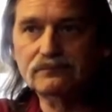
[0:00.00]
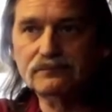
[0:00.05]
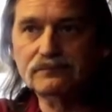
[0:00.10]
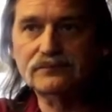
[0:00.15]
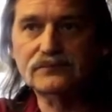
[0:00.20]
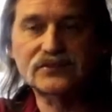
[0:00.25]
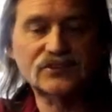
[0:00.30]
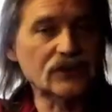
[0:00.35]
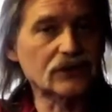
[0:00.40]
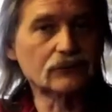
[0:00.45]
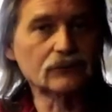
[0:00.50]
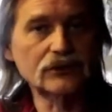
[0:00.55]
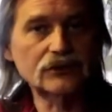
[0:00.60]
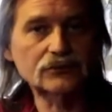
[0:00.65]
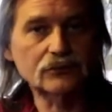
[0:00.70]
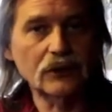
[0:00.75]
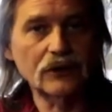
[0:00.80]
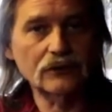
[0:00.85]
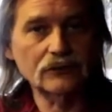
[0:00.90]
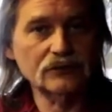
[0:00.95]
seeing which
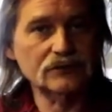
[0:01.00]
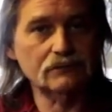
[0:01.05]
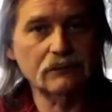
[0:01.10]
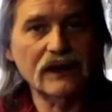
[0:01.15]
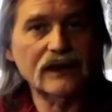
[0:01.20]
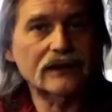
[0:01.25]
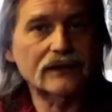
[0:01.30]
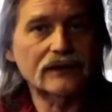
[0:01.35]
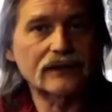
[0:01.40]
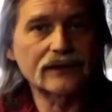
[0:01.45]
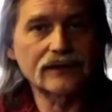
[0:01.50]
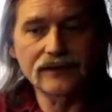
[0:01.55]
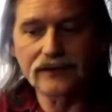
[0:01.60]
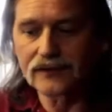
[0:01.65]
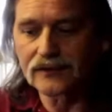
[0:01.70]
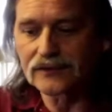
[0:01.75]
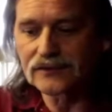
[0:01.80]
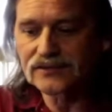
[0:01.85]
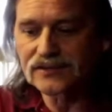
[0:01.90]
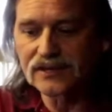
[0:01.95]
one was better, you
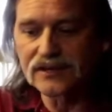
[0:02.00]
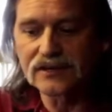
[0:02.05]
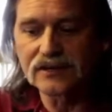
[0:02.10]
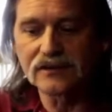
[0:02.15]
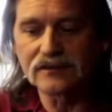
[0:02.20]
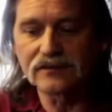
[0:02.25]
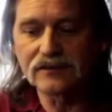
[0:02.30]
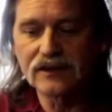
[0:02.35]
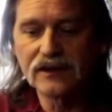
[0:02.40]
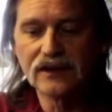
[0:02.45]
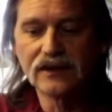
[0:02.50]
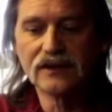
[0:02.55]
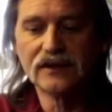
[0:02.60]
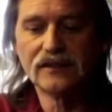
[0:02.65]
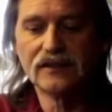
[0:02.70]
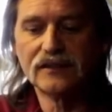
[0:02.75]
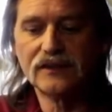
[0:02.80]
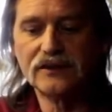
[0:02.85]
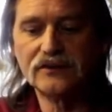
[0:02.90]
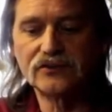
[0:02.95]
know, seeing if
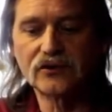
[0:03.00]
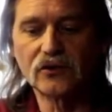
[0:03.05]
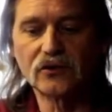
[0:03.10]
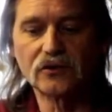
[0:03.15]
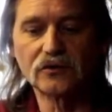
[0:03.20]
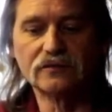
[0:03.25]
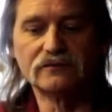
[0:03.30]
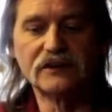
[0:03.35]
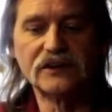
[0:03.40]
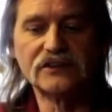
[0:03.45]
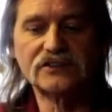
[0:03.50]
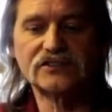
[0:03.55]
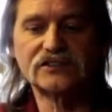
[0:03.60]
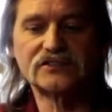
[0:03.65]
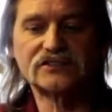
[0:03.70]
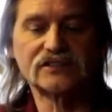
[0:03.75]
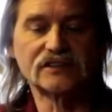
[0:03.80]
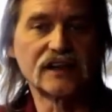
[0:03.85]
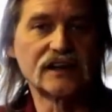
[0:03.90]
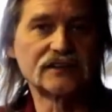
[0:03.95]
these old
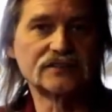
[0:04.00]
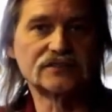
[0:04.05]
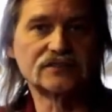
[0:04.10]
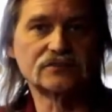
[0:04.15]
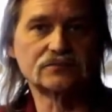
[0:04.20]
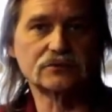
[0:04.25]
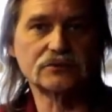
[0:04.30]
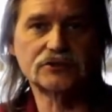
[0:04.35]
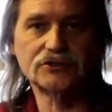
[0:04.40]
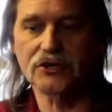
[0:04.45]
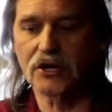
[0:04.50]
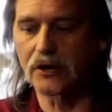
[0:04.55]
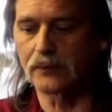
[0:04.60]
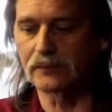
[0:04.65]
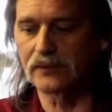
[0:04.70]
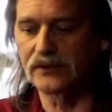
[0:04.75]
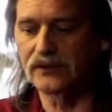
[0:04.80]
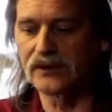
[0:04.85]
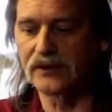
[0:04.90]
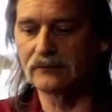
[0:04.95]
vintage lenses were
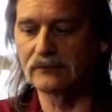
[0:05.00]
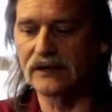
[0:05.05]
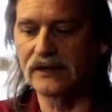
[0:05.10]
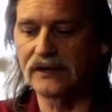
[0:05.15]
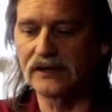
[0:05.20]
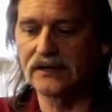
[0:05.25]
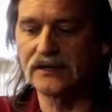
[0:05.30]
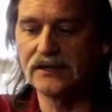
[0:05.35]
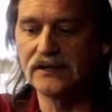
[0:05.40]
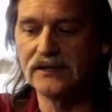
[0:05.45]
sharper than my